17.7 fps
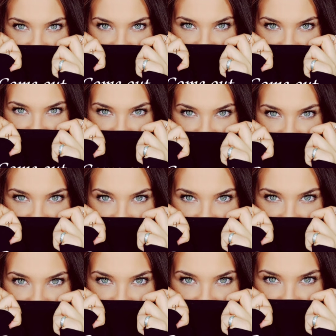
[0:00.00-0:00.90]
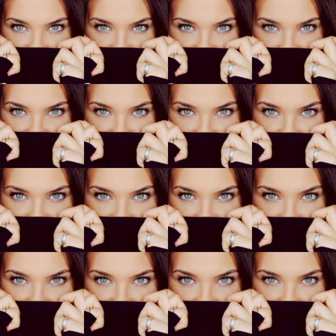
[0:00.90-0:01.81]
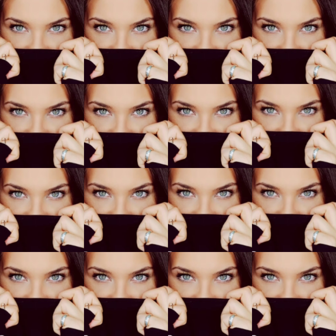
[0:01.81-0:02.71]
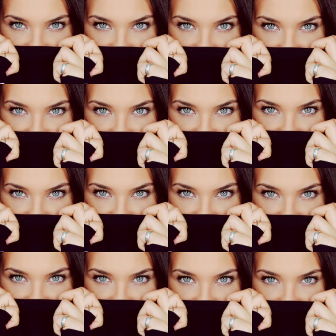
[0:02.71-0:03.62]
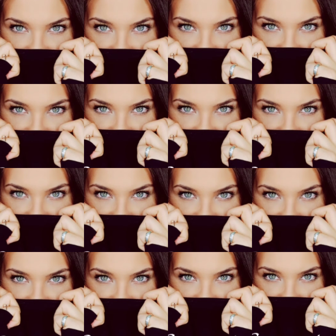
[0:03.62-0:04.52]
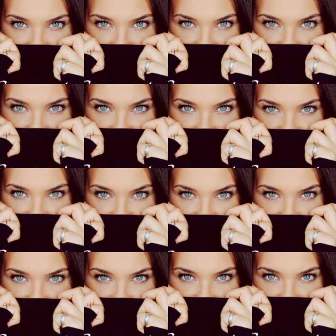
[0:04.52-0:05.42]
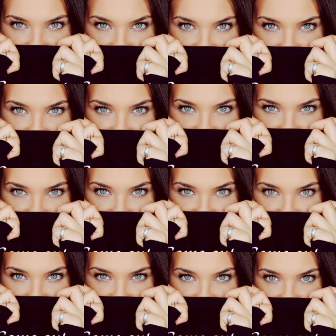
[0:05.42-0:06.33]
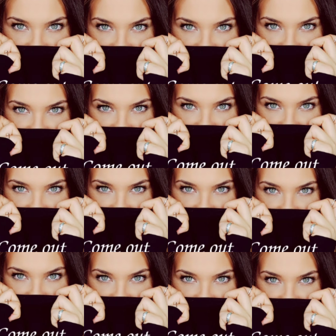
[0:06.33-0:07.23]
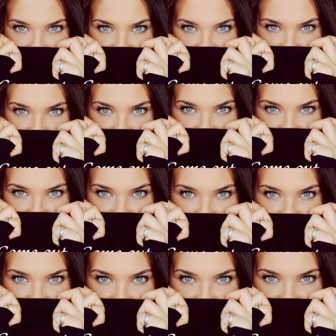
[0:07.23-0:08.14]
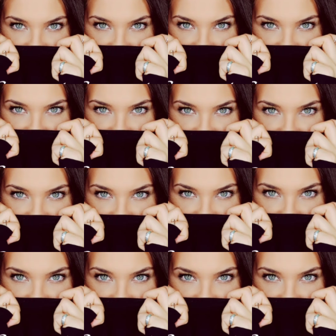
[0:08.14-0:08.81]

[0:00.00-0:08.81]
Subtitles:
can change your life in an instant. But you have to stay in the fight. If you give up, you know what I mean? Like,